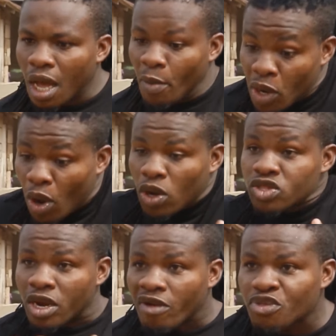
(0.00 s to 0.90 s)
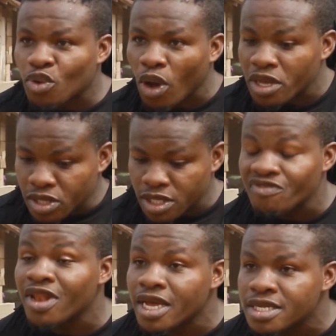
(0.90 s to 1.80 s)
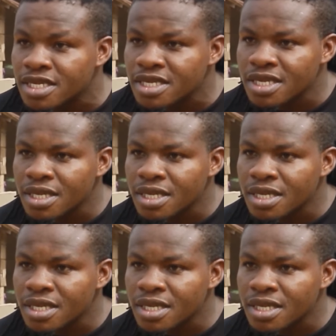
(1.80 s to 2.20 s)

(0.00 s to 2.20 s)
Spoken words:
Am I not old enough to call you in this village?